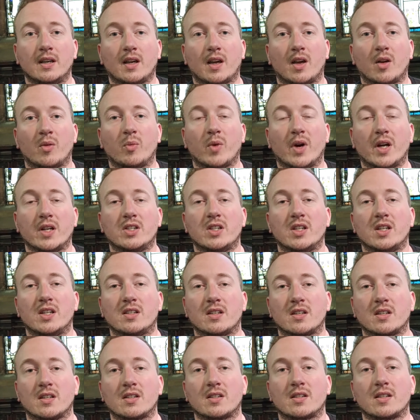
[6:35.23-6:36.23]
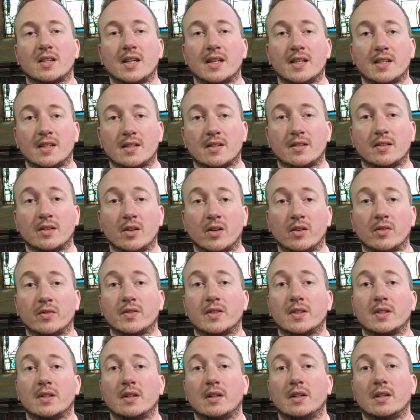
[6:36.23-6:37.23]
and where Jesus is
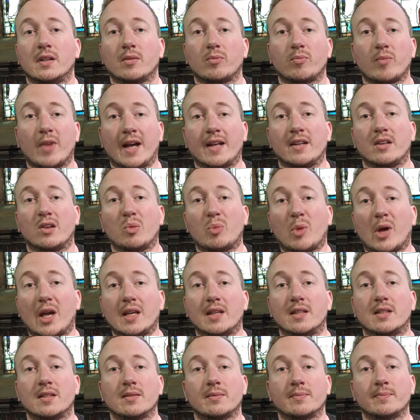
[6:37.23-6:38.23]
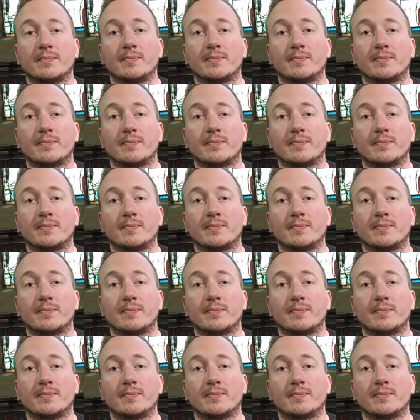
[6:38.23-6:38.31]
loved and obeyed.